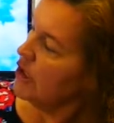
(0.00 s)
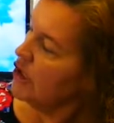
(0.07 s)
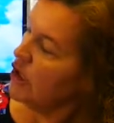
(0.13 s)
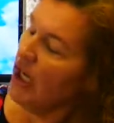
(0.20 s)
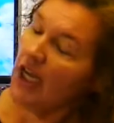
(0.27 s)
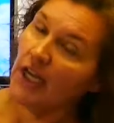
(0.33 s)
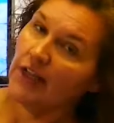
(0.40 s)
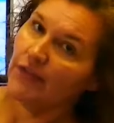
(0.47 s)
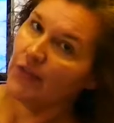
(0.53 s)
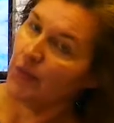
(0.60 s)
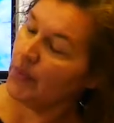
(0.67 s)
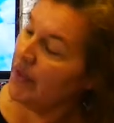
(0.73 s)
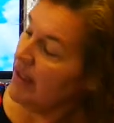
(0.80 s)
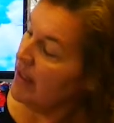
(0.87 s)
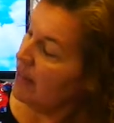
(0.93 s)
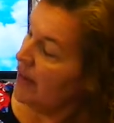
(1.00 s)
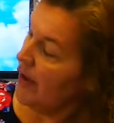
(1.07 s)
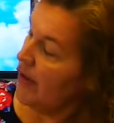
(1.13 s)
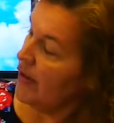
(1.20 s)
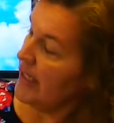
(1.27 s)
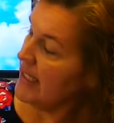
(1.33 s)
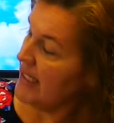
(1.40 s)
John
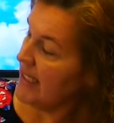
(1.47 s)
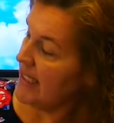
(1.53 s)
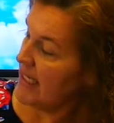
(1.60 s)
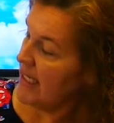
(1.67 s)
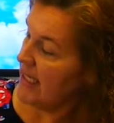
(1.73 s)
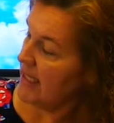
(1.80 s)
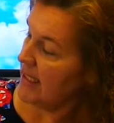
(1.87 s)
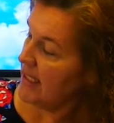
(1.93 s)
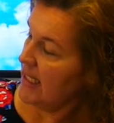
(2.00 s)
3:36.